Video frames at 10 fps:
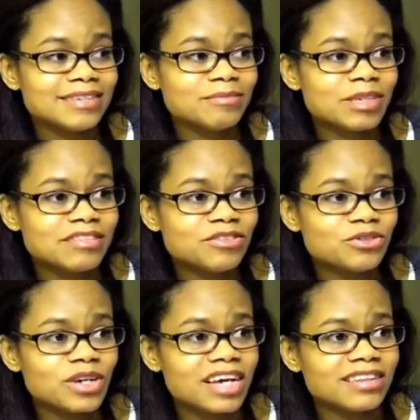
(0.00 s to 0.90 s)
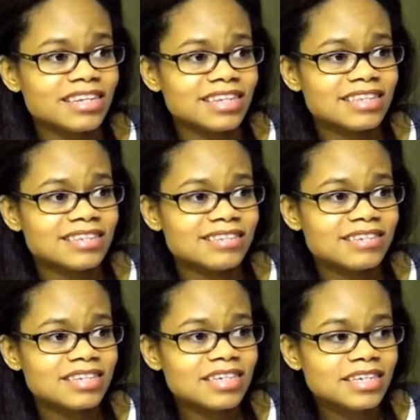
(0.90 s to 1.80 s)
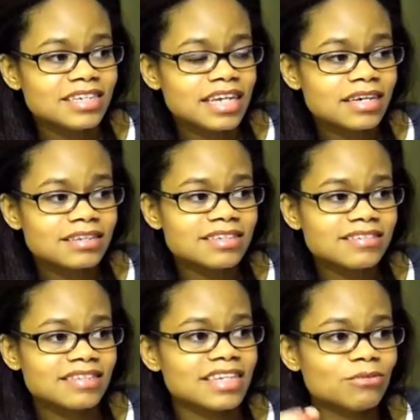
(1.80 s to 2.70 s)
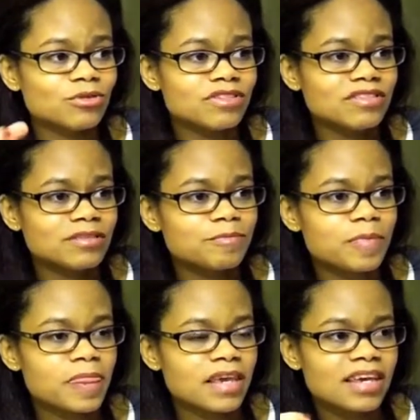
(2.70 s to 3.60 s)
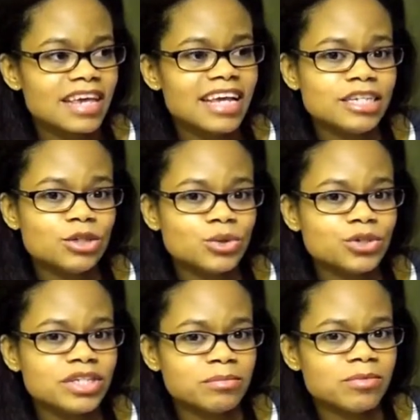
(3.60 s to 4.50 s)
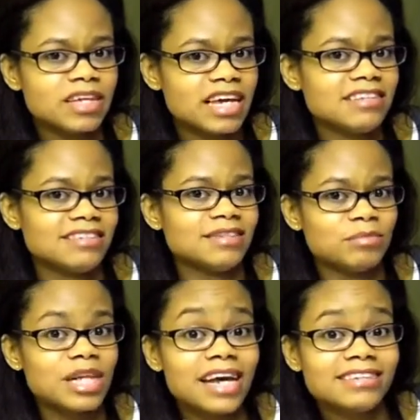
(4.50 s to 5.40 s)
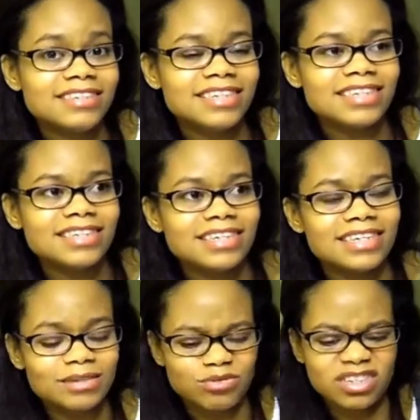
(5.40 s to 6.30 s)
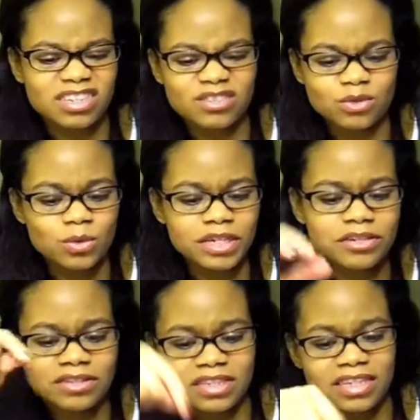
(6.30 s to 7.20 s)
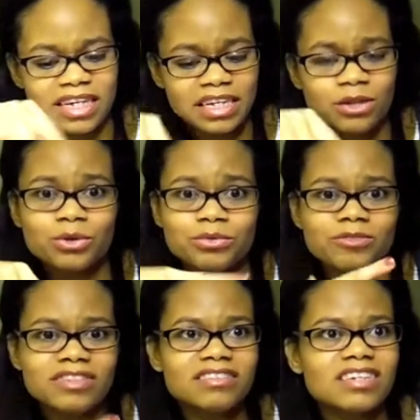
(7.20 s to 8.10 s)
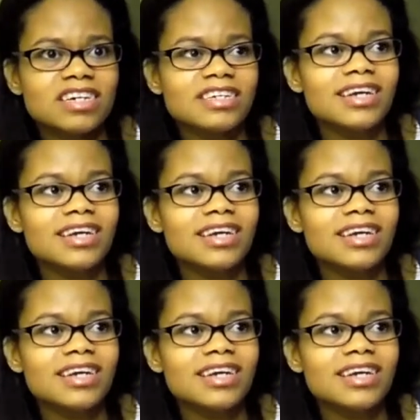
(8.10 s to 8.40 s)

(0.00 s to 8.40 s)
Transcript: My sister had like this necklace that was like a candy corn encased in plastic. Like it was like a square, and then the candy corn was inside.